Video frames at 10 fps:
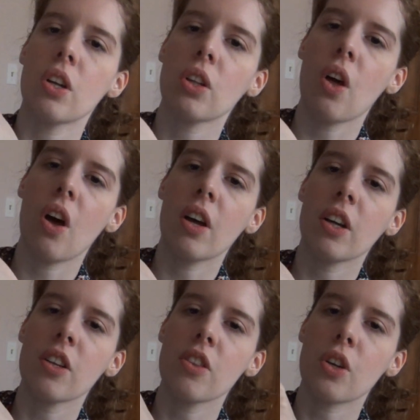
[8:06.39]

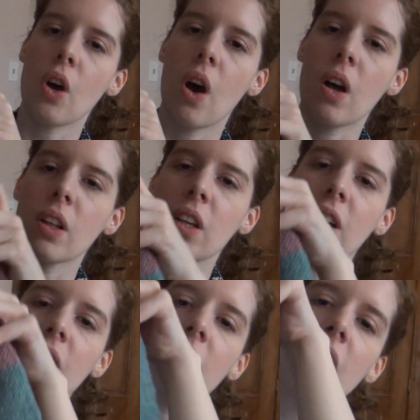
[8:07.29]
along the
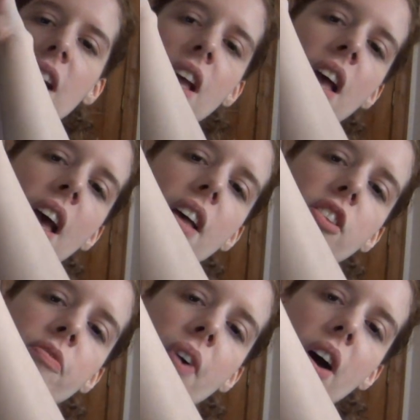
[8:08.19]
collar and
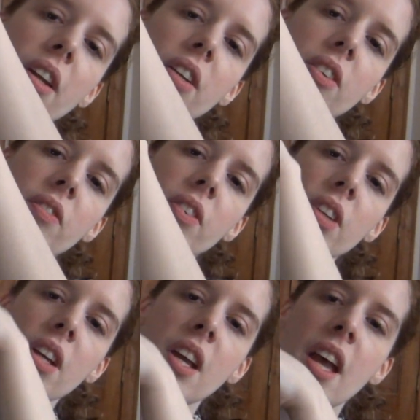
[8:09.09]
the bottom,
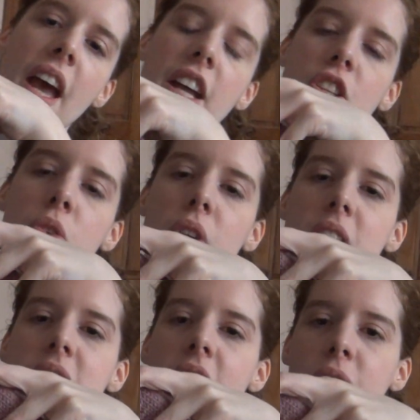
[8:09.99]
and you
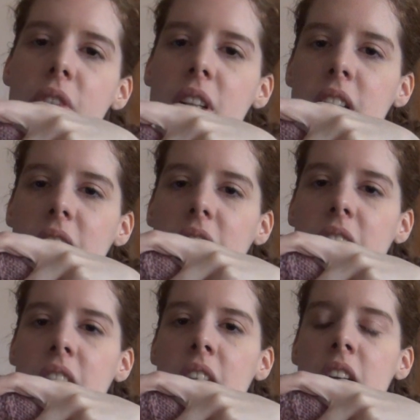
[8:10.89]
can
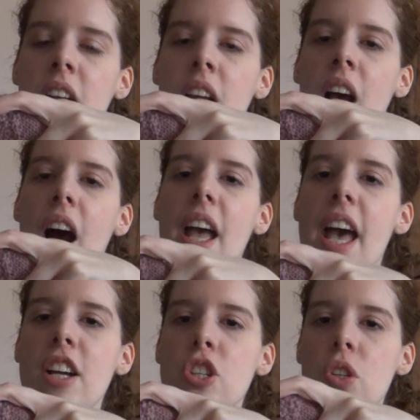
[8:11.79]
definitely, I
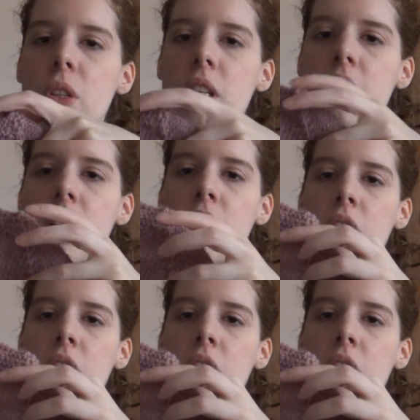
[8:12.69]
actually